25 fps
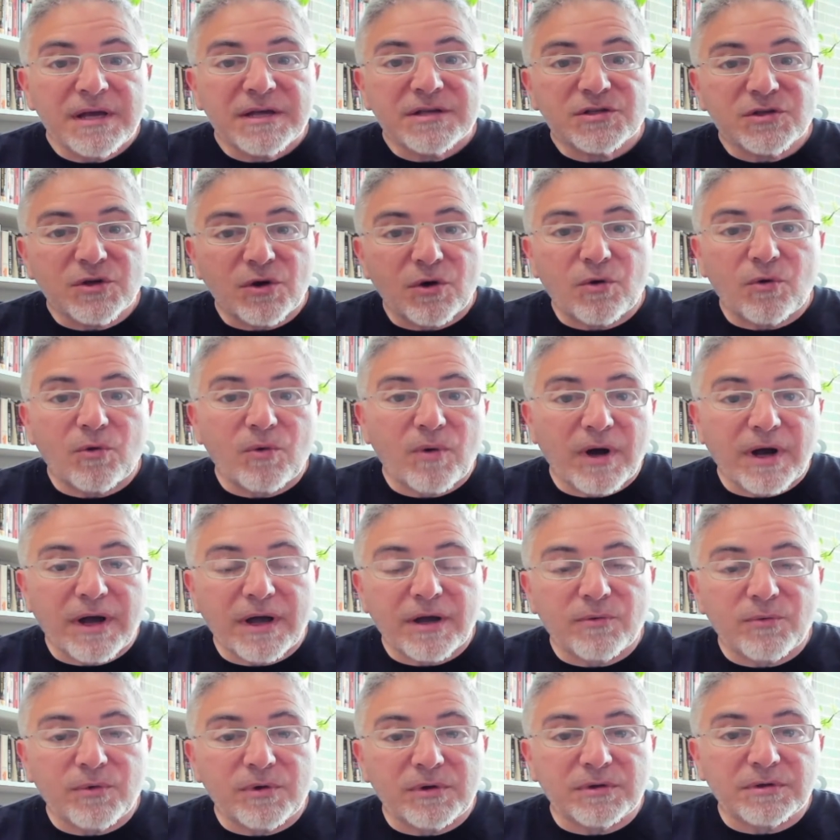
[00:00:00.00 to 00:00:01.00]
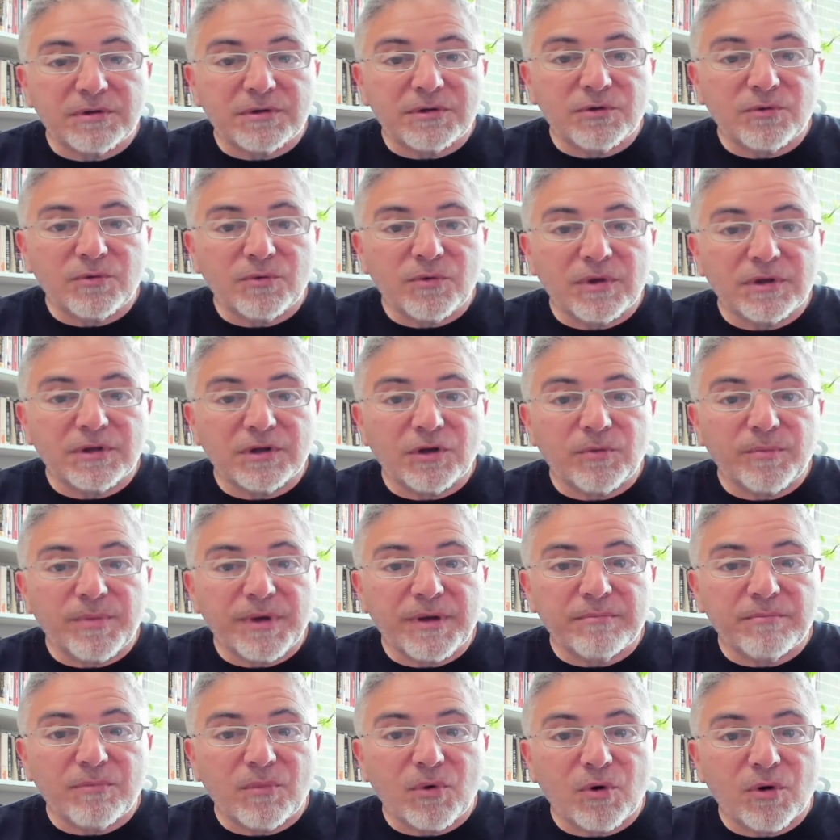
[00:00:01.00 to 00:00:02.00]
So I will do a little
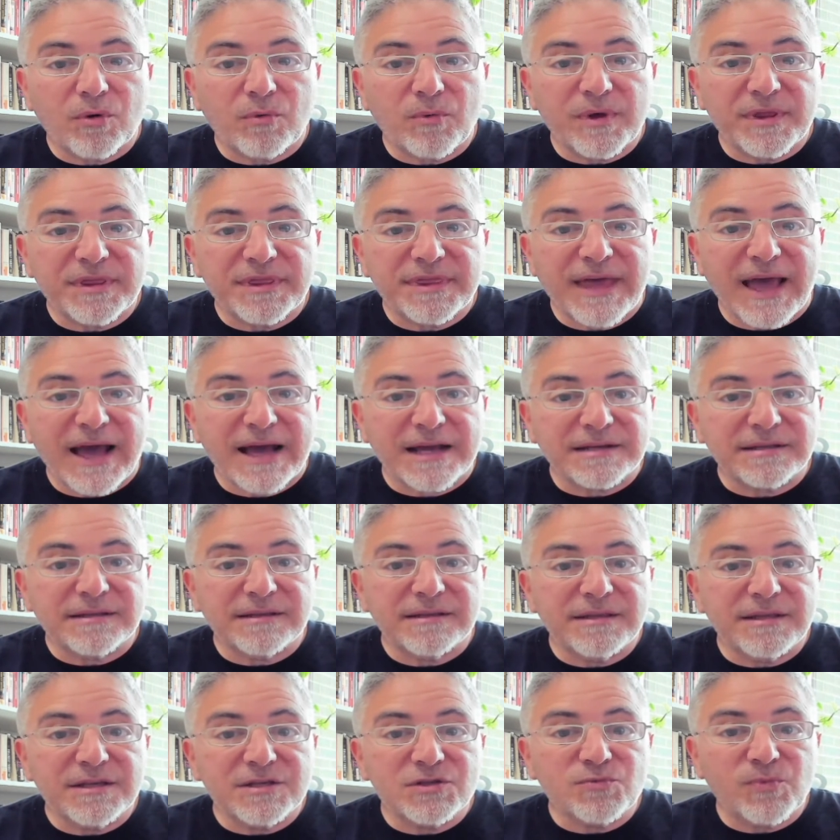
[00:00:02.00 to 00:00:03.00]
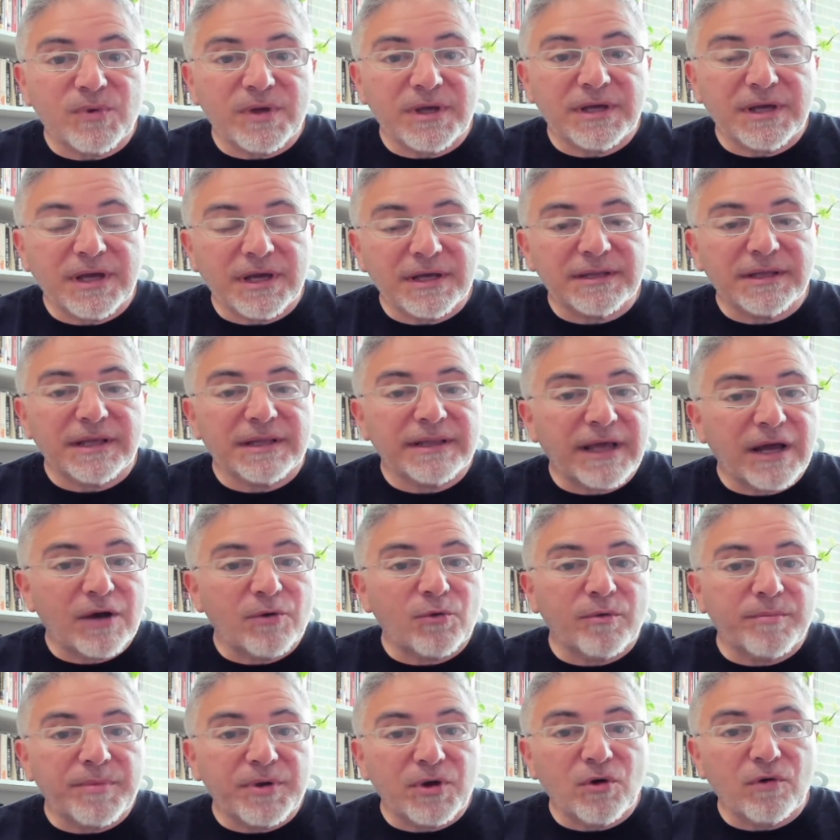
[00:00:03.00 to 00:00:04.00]
bit more with that this week, and then
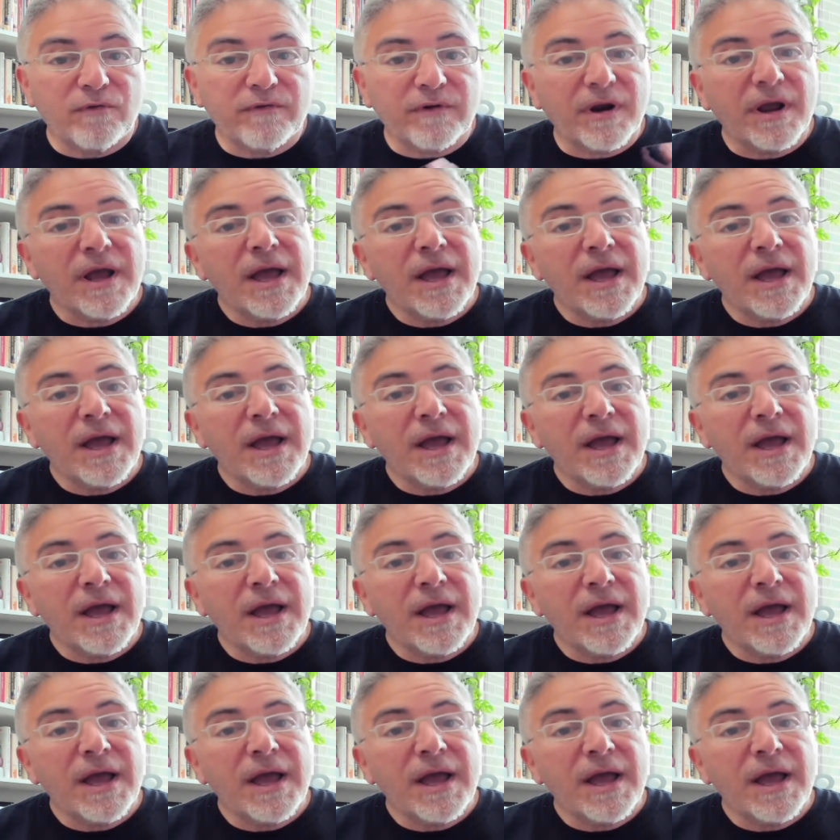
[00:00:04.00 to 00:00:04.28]
that will be over.